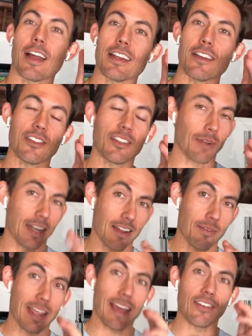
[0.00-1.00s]
I know that right
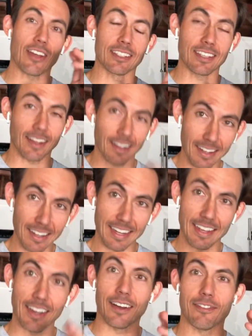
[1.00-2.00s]
now we have a
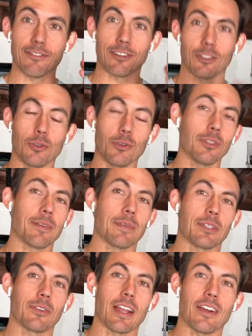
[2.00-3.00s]
ton of
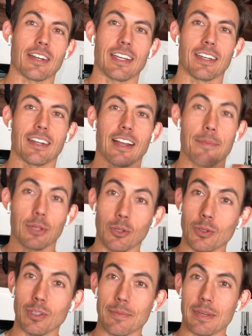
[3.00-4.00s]
Lululemon crowd here. I'm a
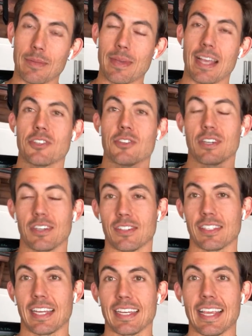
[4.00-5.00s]
Lululemon ambassador here in
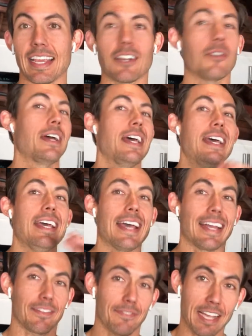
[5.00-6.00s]
San Diego
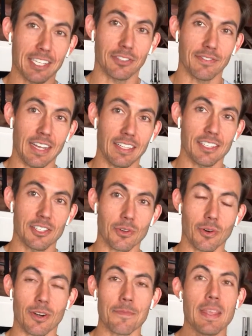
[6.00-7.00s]
at the Fashion Valley
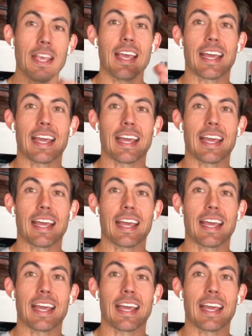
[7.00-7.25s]
store.